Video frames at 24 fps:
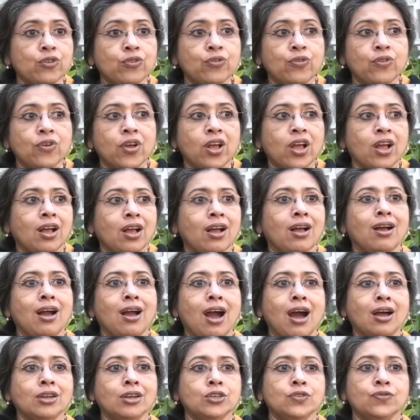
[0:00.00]
of
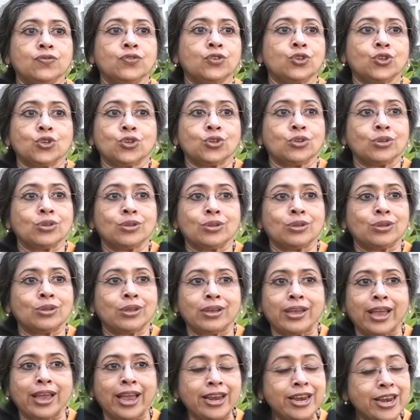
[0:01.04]
artificial,
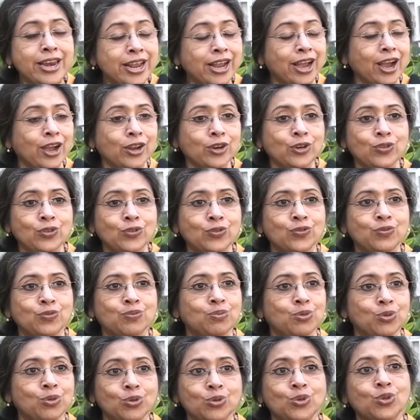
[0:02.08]
any kind of
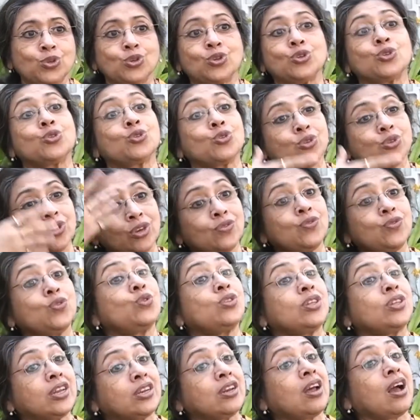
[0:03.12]
boost to give you
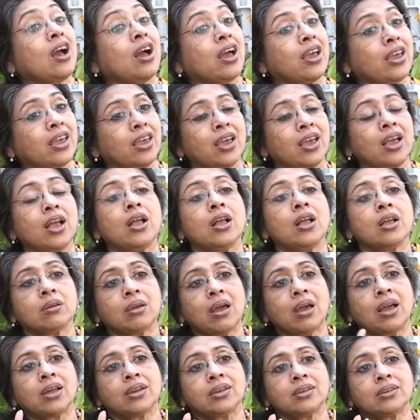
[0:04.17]
that high.
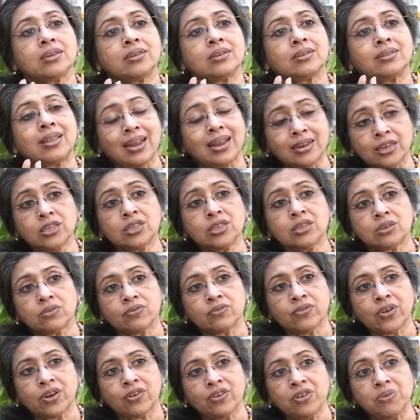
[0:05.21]
And that is
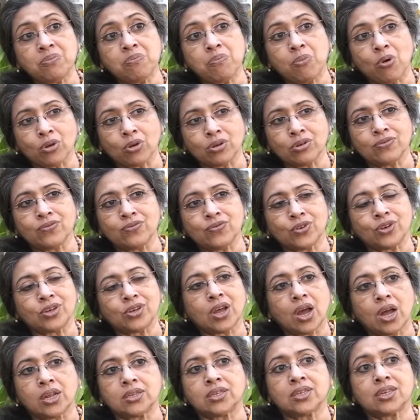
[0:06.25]
very important for
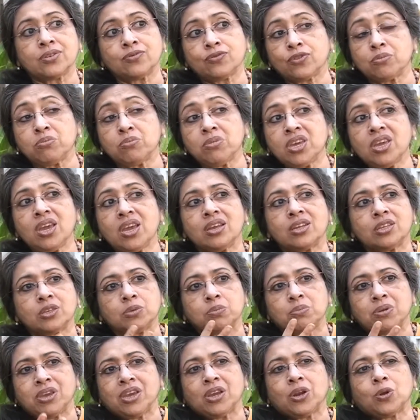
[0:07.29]
dance. And for me, it's
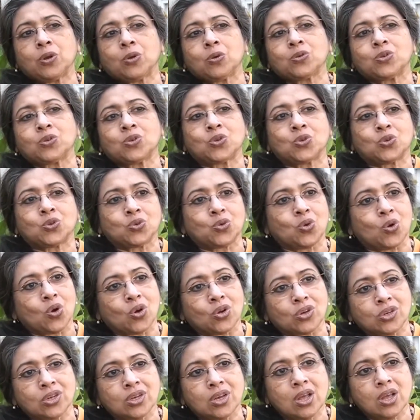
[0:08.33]
being closest to
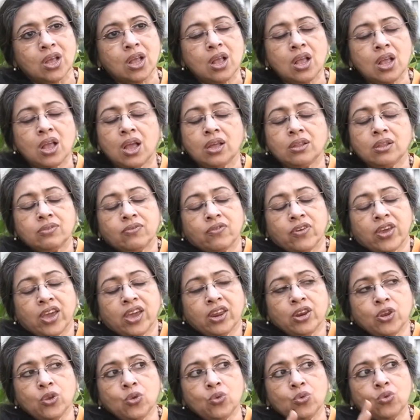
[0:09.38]
God. And where
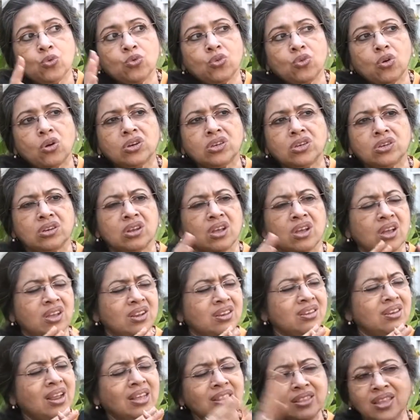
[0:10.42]
you do not,
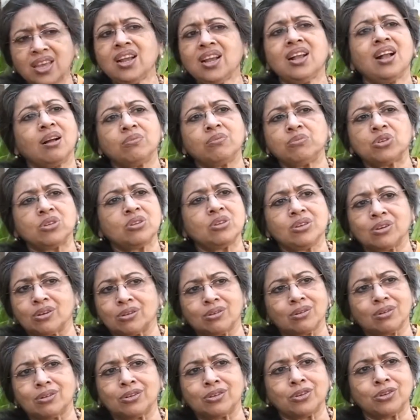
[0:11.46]
nothing comes near.
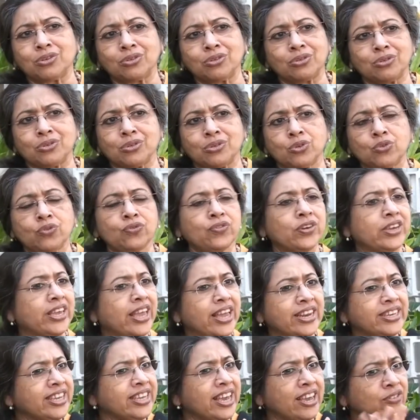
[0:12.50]
You
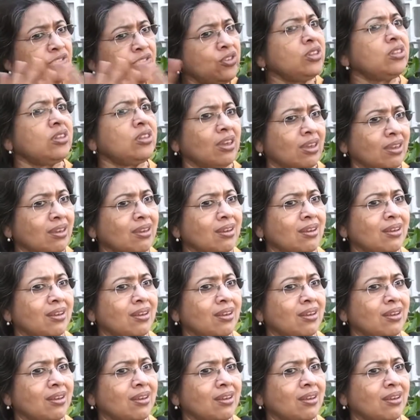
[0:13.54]
forget everything